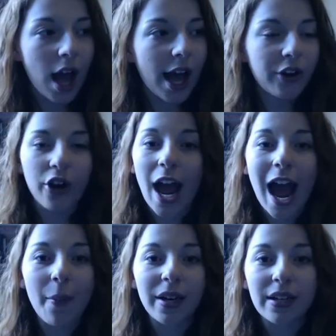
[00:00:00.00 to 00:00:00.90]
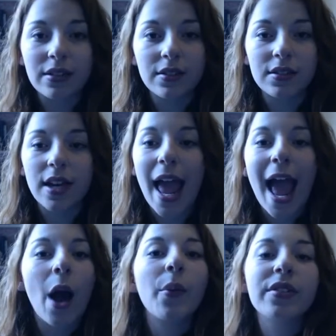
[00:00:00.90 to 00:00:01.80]
I don't know how many
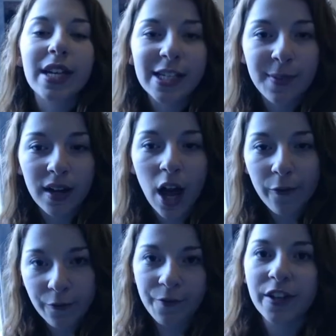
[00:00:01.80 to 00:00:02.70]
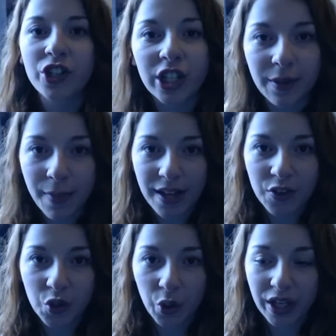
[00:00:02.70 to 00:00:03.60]
hours I spent after finishing the main
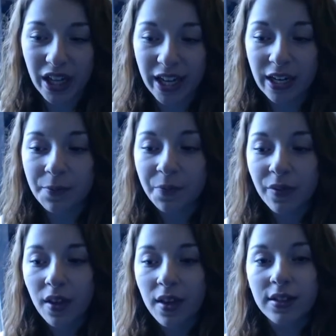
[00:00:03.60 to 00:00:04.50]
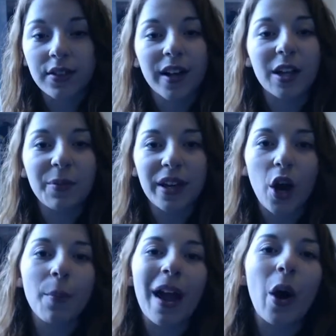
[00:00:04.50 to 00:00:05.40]
storyline, developing
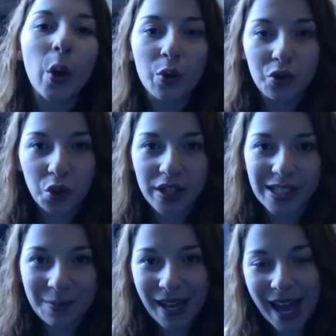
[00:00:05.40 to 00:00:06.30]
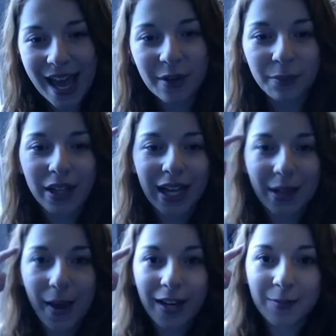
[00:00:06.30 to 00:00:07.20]
my own stories in my head and playing
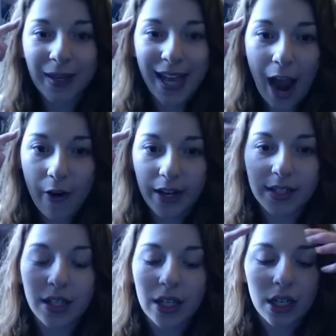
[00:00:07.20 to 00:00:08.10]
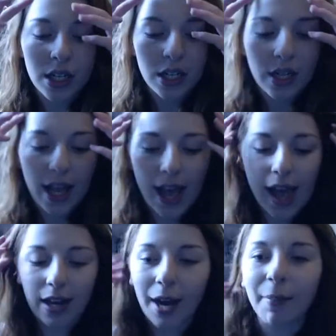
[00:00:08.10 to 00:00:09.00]
them out as my character,
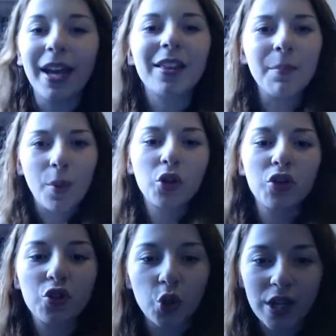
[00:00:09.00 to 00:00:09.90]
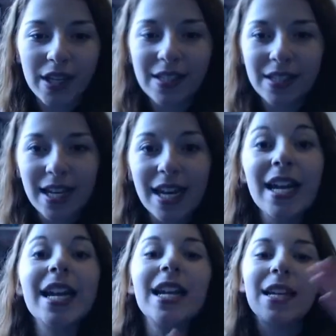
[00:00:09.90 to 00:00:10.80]
and I make the modern stories
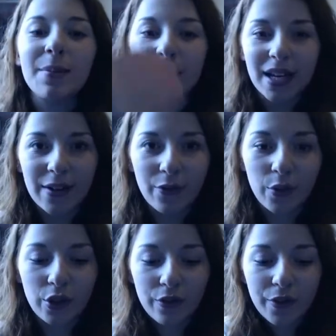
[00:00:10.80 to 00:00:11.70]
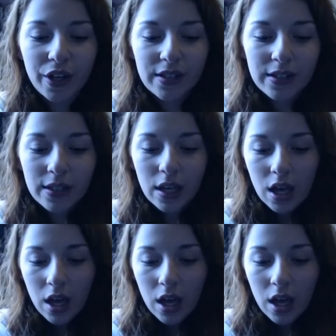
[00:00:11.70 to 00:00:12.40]
in a medieval universe.